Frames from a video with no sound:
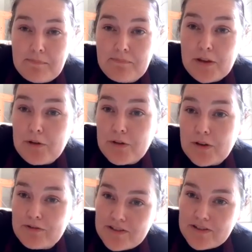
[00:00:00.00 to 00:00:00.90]
you
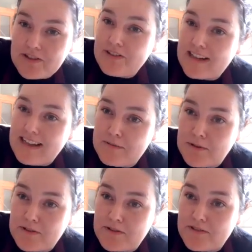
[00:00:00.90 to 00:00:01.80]
can return the glass
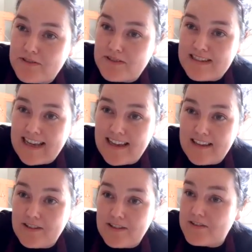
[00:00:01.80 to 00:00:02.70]
bottles to get
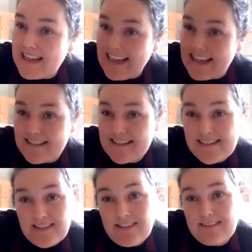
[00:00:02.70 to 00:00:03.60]
used again.
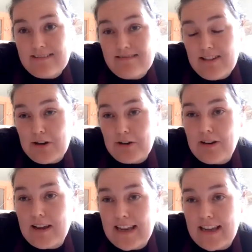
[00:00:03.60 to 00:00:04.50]
So,
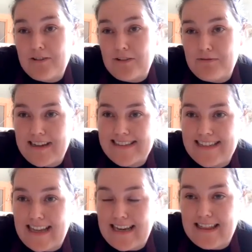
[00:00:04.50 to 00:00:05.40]
again, you're not
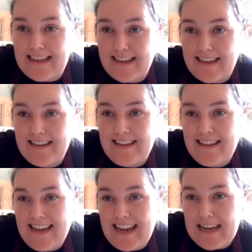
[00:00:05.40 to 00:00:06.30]
wasting anything,
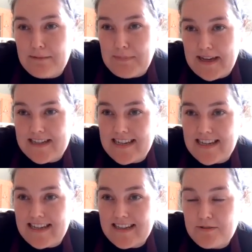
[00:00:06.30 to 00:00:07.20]
any
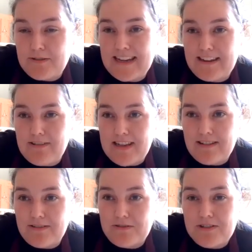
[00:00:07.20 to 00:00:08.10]
packaging. It's all getting
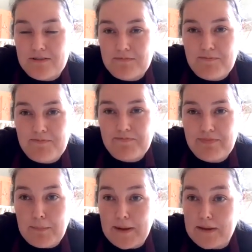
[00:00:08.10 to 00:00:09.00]
reused
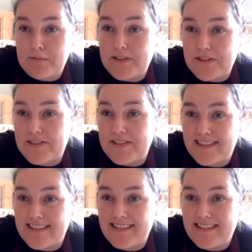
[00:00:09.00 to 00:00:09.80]
by the producer.